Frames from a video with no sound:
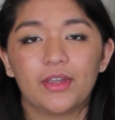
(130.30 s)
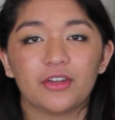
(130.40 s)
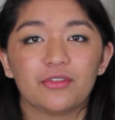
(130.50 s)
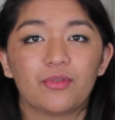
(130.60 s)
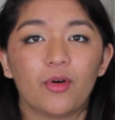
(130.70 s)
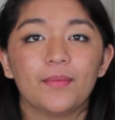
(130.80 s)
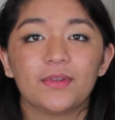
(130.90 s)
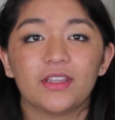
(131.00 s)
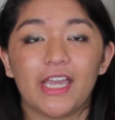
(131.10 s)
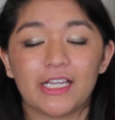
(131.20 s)
we conform
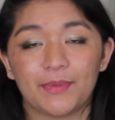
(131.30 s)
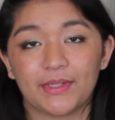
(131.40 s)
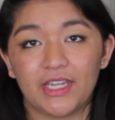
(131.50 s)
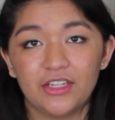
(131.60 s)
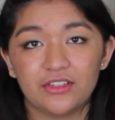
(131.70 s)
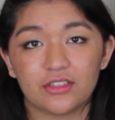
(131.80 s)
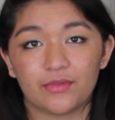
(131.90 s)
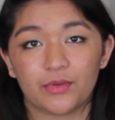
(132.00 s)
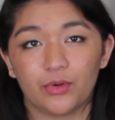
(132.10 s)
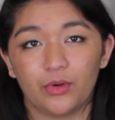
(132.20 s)
to the expectations
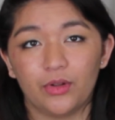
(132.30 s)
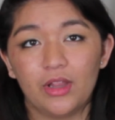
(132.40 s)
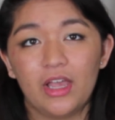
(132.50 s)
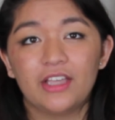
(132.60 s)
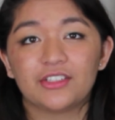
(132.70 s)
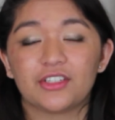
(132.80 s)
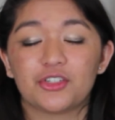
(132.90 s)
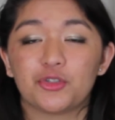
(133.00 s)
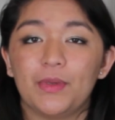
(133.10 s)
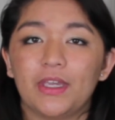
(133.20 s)
of a role, such
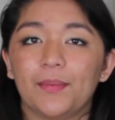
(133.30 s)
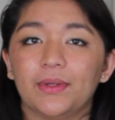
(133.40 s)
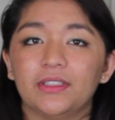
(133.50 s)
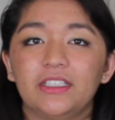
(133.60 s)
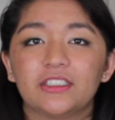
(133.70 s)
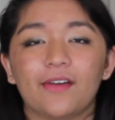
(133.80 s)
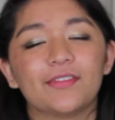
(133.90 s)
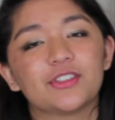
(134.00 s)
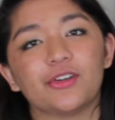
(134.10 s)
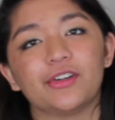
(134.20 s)
as being a police
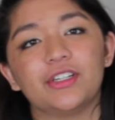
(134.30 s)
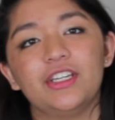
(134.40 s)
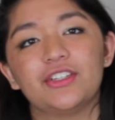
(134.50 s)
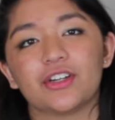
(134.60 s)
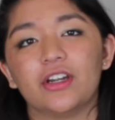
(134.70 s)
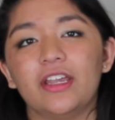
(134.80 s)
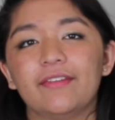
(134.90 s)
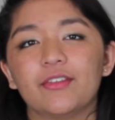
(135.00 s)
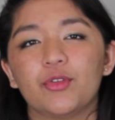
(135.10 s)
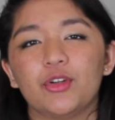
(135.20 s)
officer or a teacher,
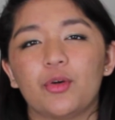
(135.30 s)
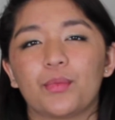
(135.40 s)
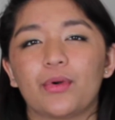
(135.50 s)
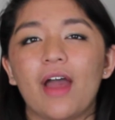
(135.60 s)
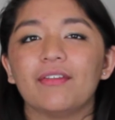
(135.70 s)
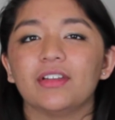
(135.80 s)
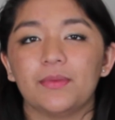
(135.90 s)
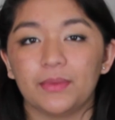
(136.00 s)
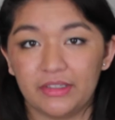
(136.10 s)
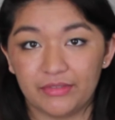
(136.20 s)
even if we don't privately
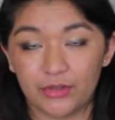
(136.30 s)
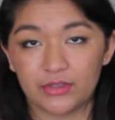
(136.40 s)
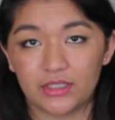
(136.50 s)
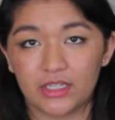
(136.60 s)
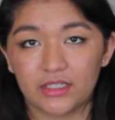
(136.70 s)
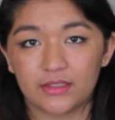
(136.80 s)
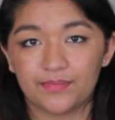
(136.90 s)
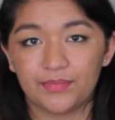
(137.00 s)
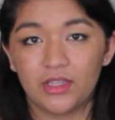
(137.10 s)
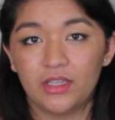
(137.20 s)
believe those things.
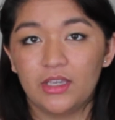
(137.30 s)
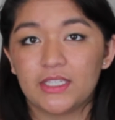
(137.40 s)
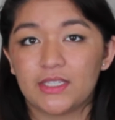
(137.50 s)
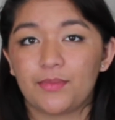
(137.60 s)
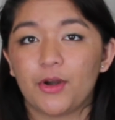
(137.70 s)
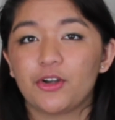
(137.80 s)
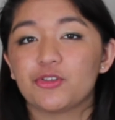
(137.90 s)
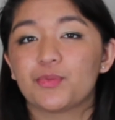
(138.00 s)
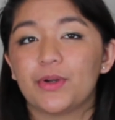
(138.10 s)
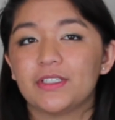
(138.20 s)

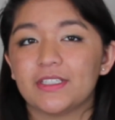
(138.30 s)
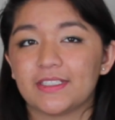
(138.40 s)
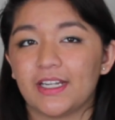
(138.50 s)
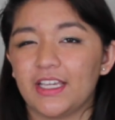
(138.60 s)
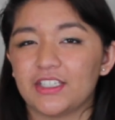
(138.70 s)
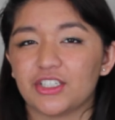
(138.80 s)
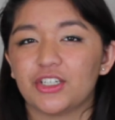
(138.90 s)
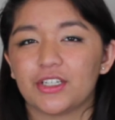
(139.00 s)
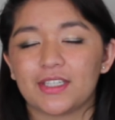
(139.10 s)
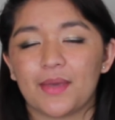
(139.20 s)
Zimbardo's prison study is a
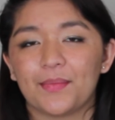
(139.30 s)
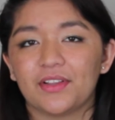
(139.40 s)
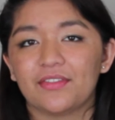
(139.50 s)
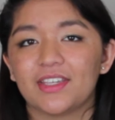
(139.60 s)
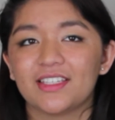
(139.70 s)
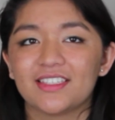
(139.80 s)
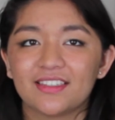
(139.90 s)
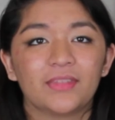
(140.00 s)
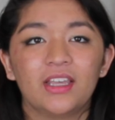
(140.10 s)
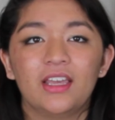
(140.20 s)
good example of this.
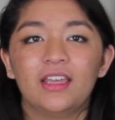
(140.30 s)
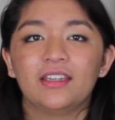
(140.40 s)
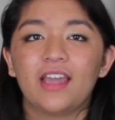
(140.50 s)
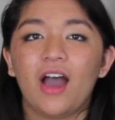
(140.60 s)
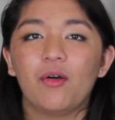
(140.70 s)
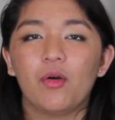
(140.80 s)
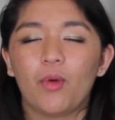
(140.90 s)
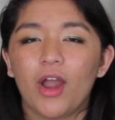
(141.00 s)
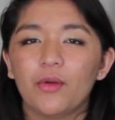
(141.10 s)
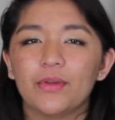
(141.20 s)
Now,
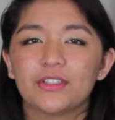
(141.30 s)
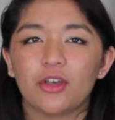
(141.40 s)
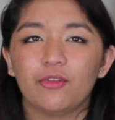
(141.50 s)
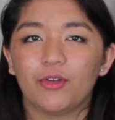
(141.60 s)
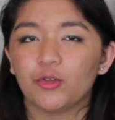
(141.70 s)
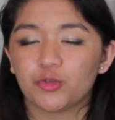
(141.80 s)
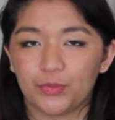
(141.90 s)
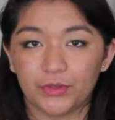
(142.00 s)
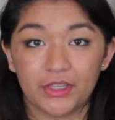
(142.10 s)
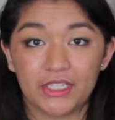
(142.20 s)
why are we so
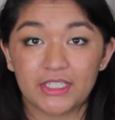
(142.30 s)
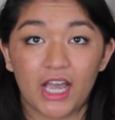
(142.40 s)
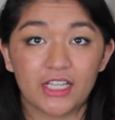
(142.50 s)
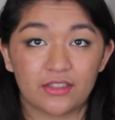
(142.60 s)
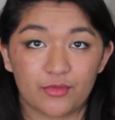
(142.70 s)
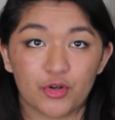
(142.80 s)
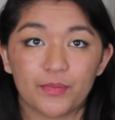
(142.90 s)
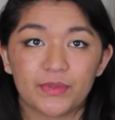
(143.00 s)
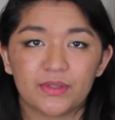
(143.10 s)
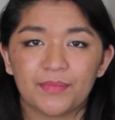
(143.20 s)
vulnerable to these kinds of
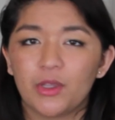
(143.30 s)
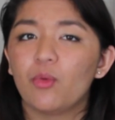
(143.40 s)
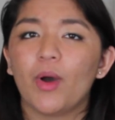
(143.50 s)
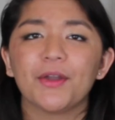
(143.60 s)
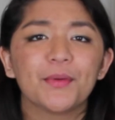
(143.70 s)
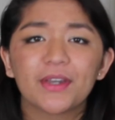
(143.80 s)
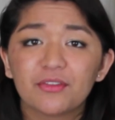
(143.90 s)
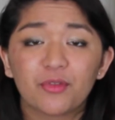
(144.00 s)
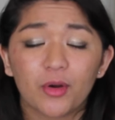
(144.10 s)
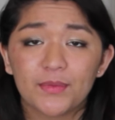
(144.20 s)
groups? Why do we
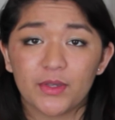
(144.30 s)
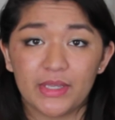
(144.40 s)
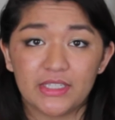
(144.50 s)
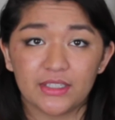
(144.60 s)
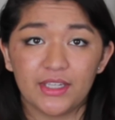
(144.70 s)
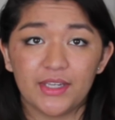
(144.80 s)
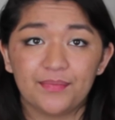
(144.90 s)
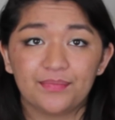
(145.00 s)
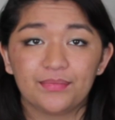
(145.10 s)
conform so easily?